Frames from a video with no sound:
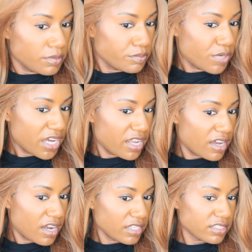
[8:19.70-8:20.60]

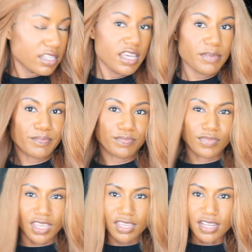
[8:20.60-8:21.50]
but honestly
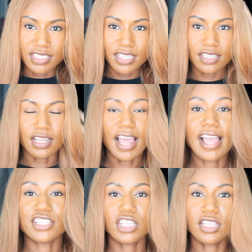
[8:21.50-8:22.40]
it doesn't
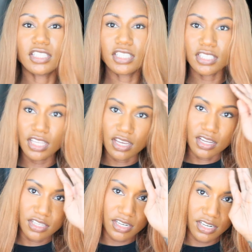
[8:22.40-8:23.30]
clash. And this is the
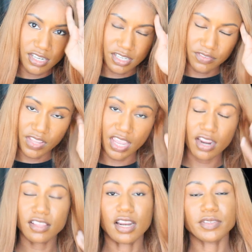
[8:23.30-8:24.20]
color of the
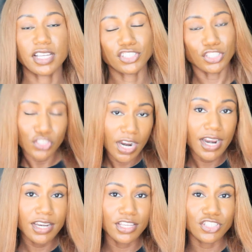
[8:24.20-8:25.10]
hair that I was actually
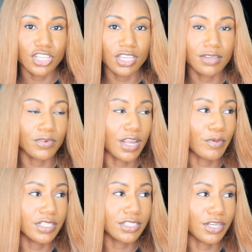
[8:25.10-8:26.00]
trying to achieve when I
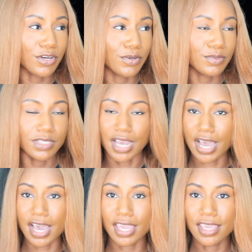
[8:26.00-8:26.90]
went to go
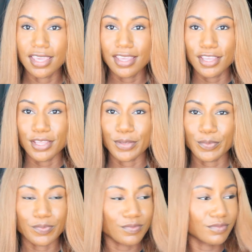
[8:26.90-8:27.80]
dye
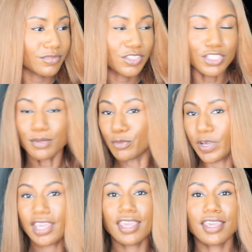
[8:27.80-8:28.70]
some
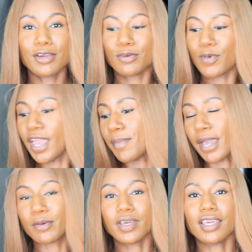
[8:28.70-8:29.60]
wig way
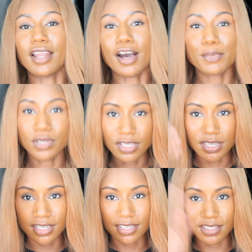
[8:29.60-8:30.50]
back when. I'll
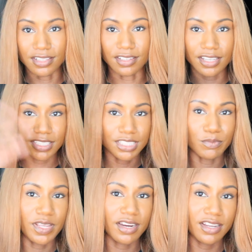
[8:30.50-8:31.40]
plug the link
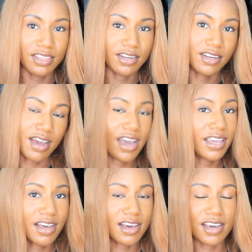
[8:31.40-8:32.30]
somewhere, either in the
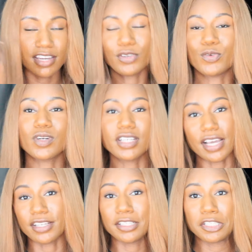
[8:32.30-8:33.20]
icon or
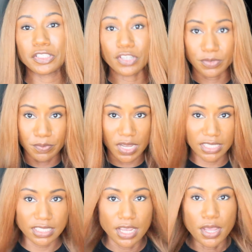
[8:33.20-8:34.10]
down in the description
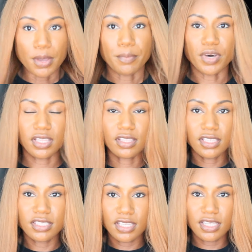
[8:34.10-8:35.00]
box. But
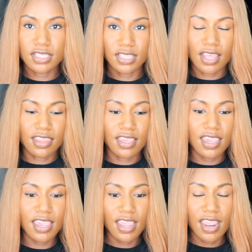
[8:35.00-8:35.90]
this is
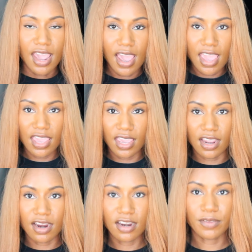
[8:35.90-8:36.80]
the
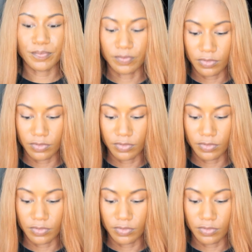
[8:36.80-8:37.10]
hair.